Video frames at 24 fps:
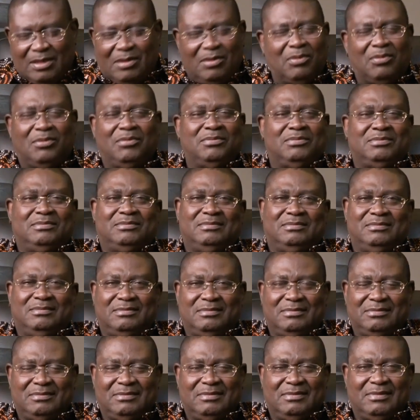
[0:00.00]
alone.
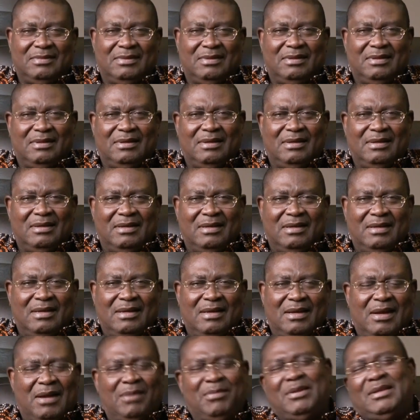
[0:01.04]

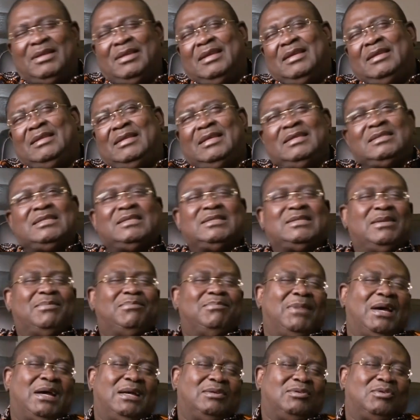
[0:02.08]
I mean, this is a
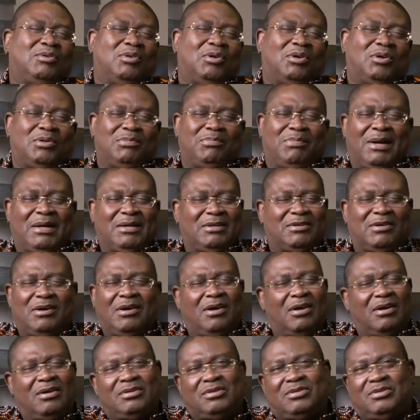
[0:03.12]
man called by
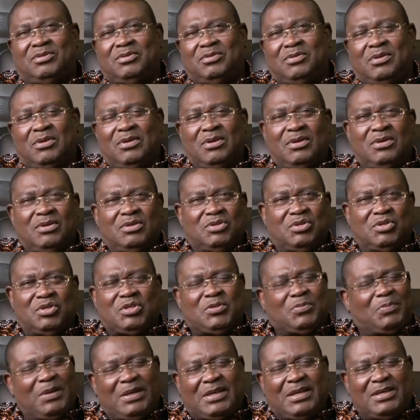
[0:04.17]
God to to
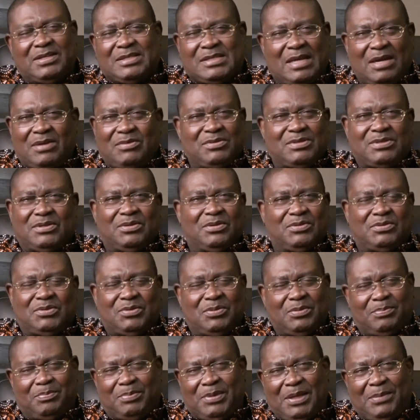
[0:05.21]
speak his counsel to
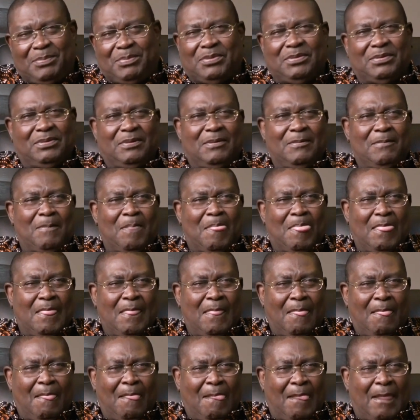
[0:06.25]
people.
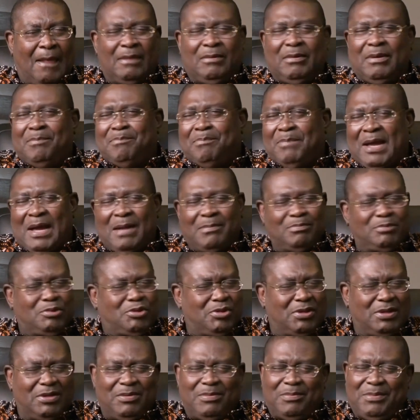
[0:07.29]
And I'm,
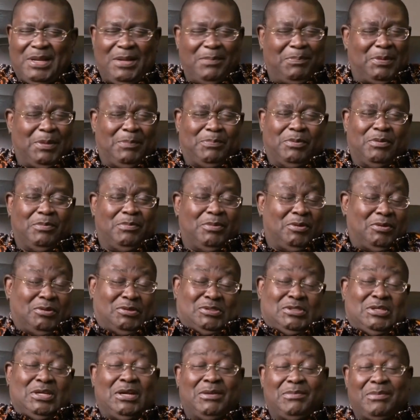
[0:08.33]
sure there are many people because
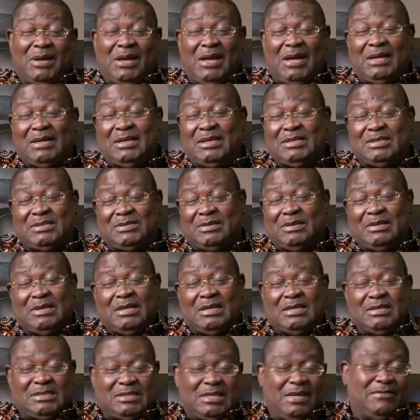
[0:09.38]
Jeremiah had this
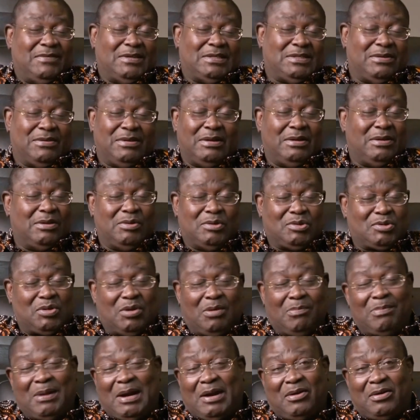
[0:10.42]
servant around, he was
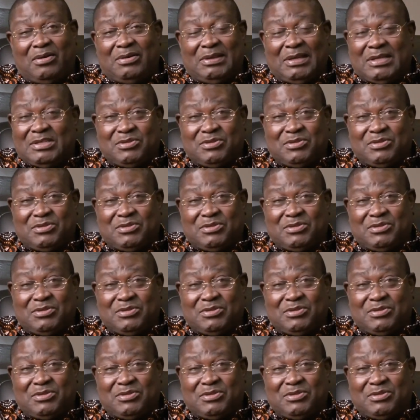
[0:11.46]
called Baruch the